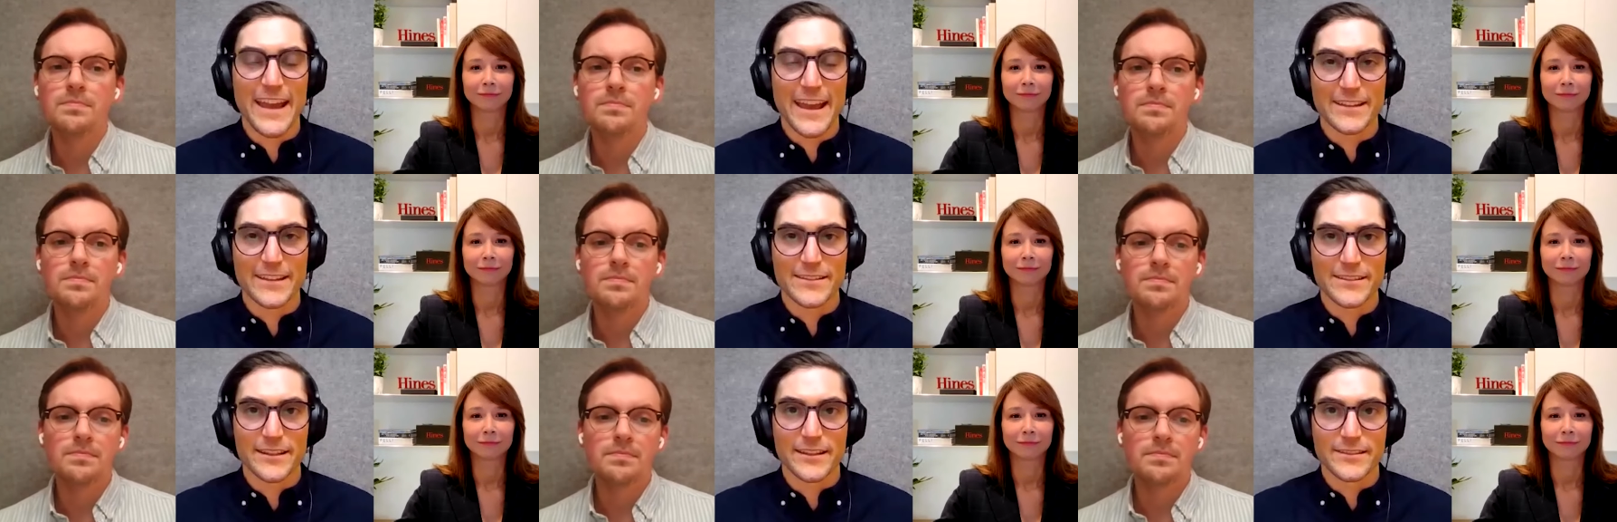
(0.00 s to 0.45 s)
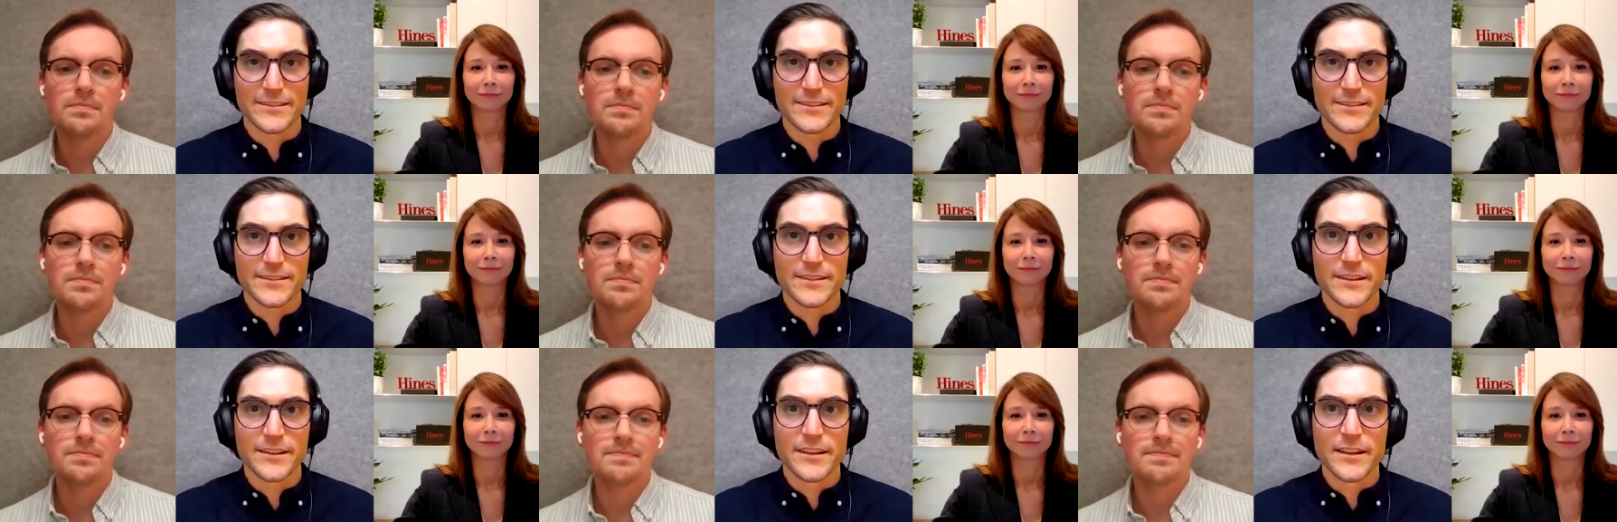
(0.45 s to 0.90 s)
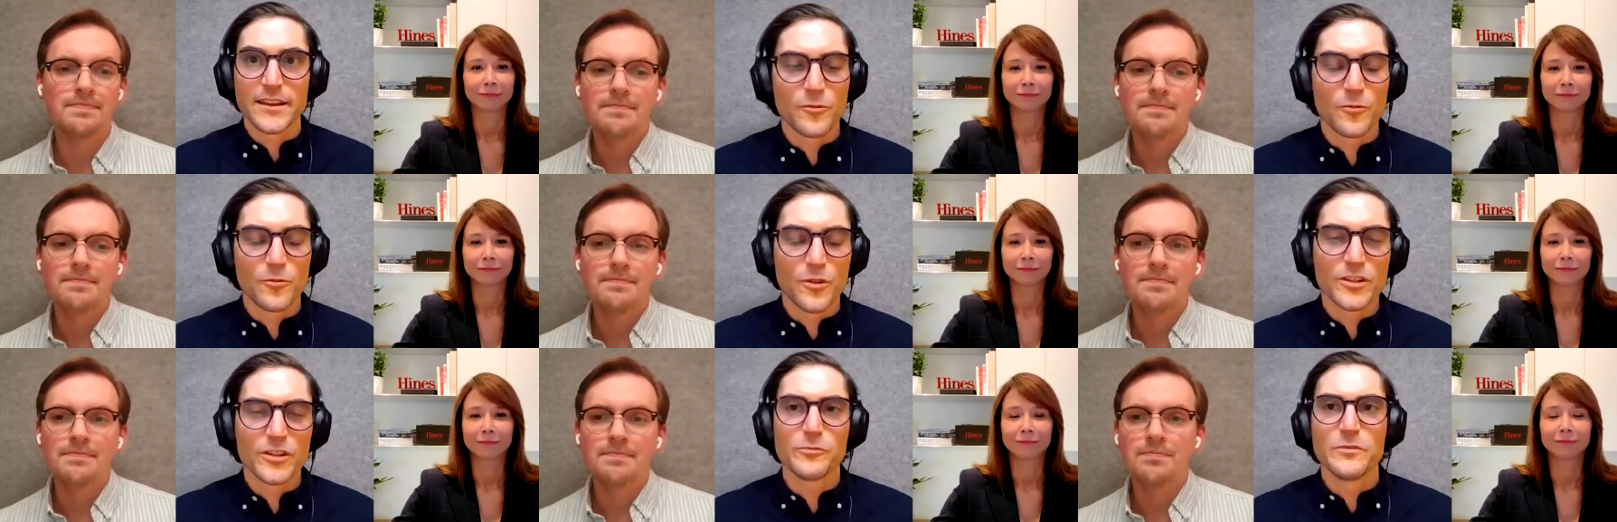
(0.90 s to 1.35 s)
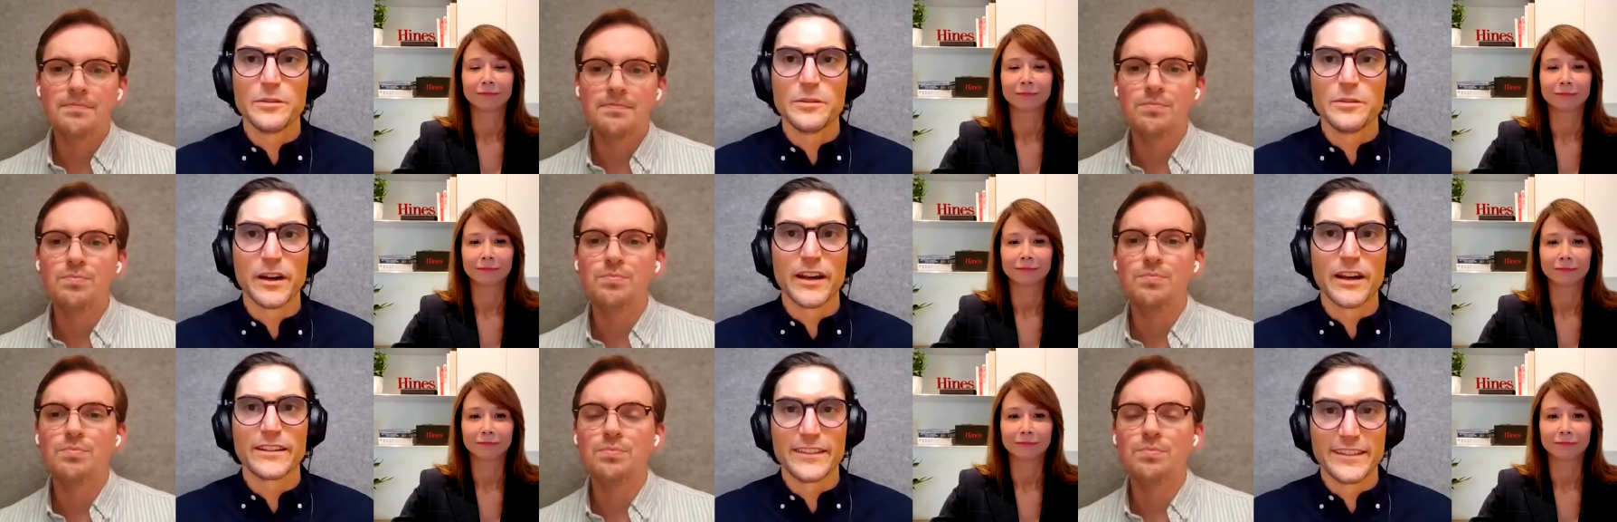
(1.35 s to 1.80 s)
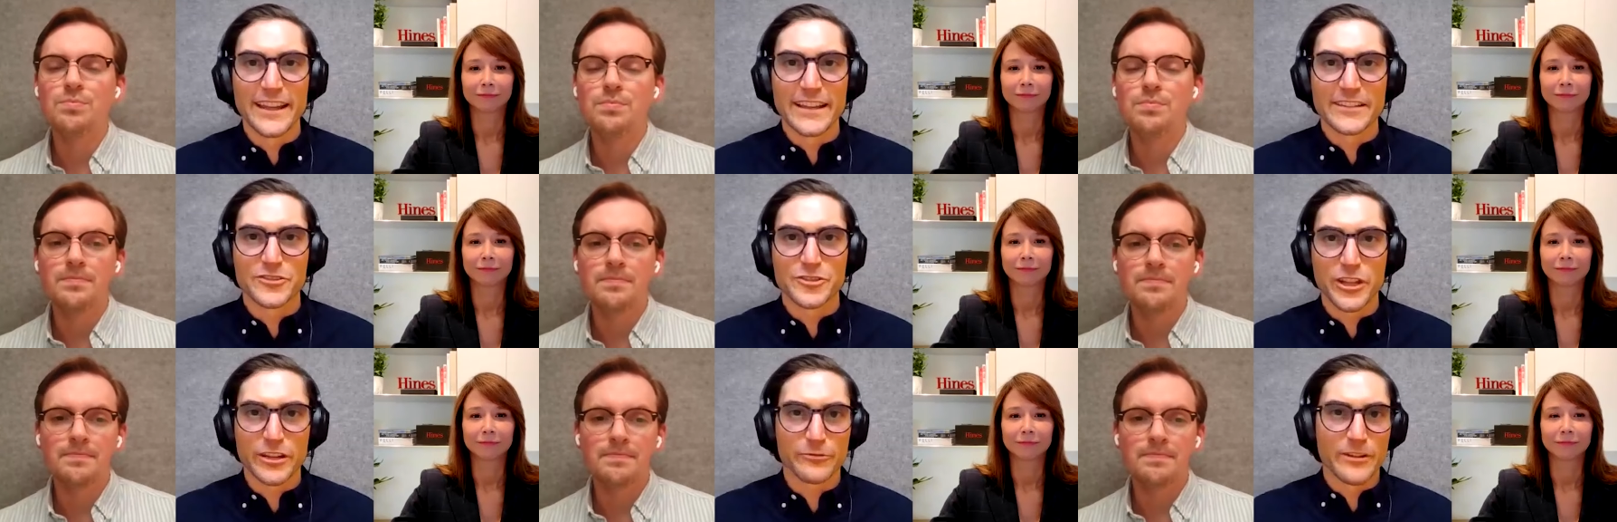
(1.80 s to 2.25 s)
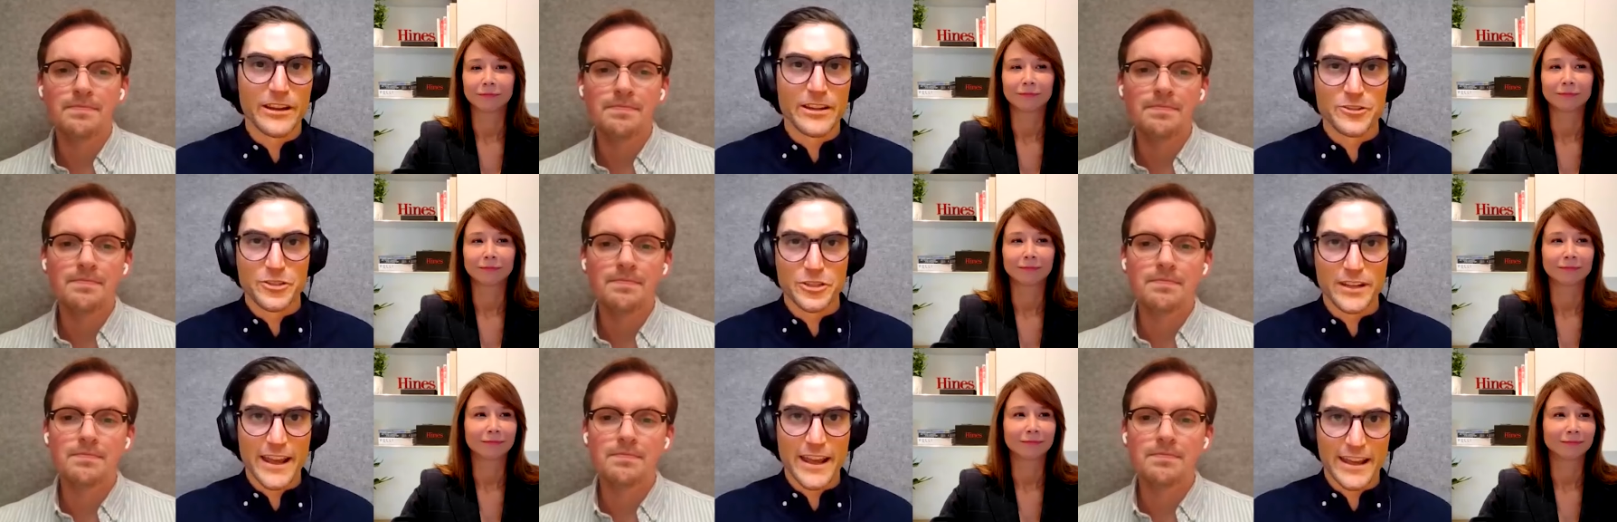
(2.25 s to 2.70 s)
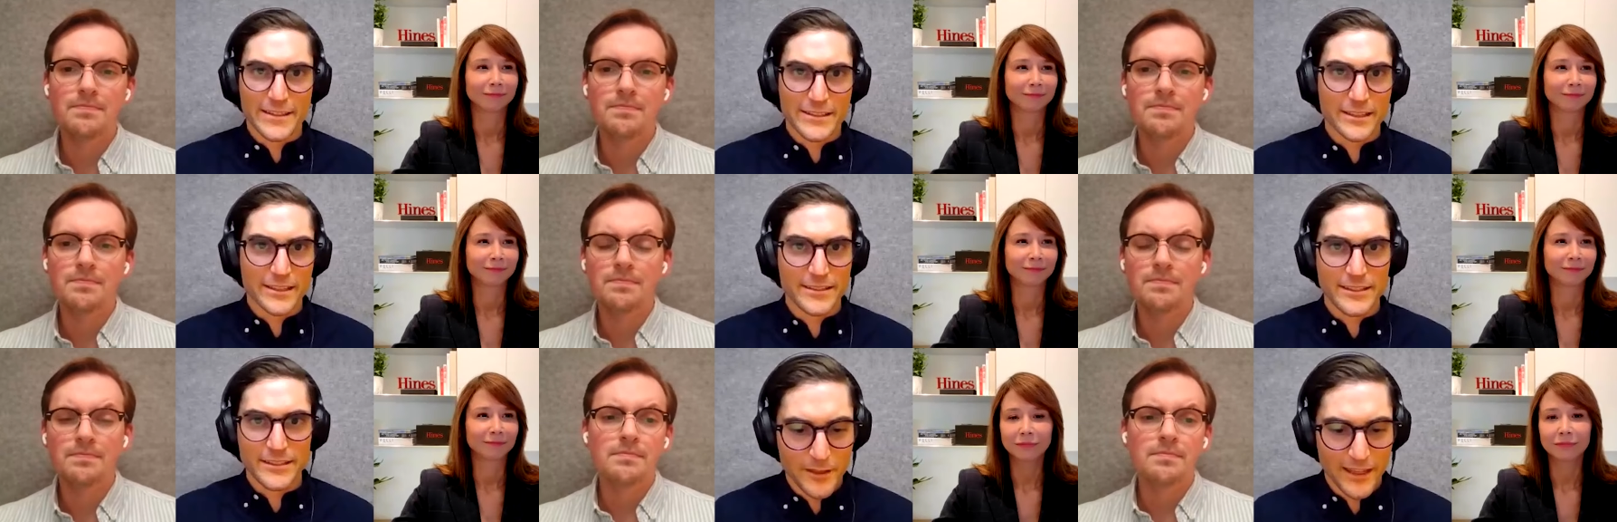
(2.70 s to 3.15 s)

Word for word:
Speaker 1: assets. What do you mean by next generation assets?